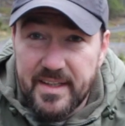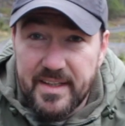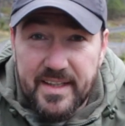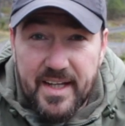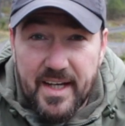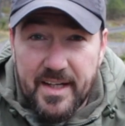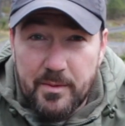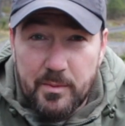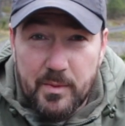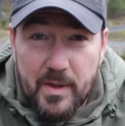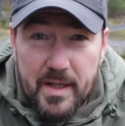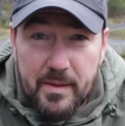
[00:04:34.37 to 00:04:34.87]
can
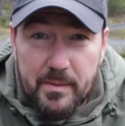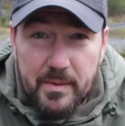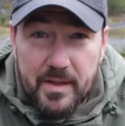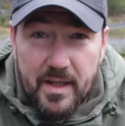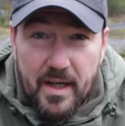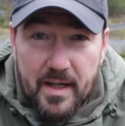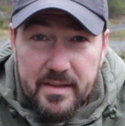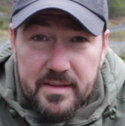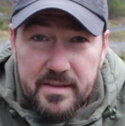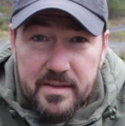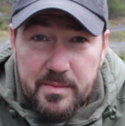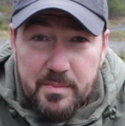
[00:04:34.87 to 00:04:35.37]
get away with
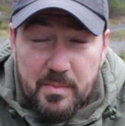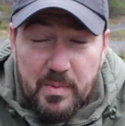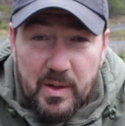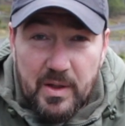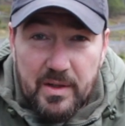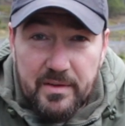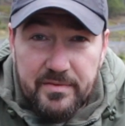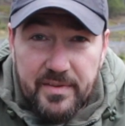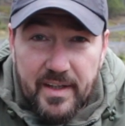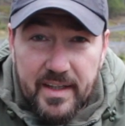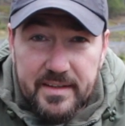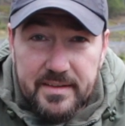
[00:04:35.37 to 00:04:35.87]
that. It's
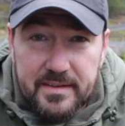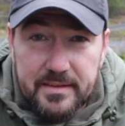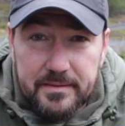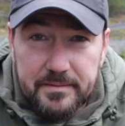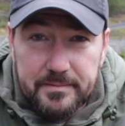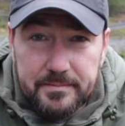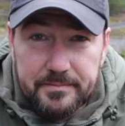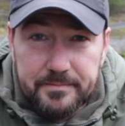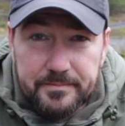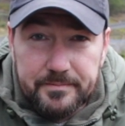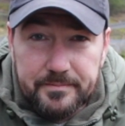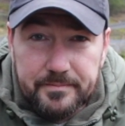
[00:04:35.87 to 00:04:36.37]
perfect.
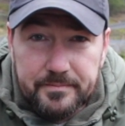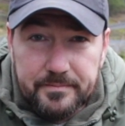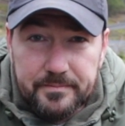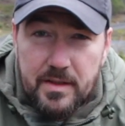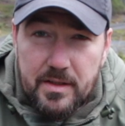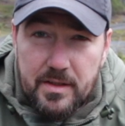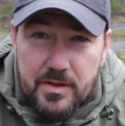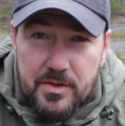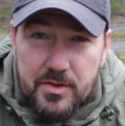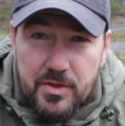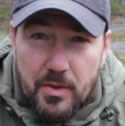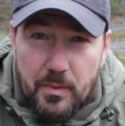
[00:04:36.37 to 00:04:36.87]

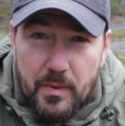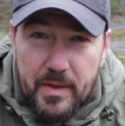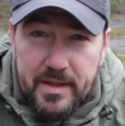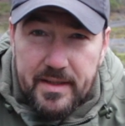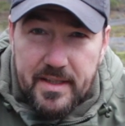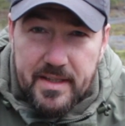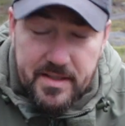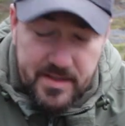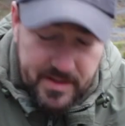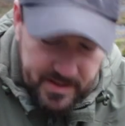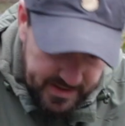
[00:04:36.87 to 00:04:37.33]
So with this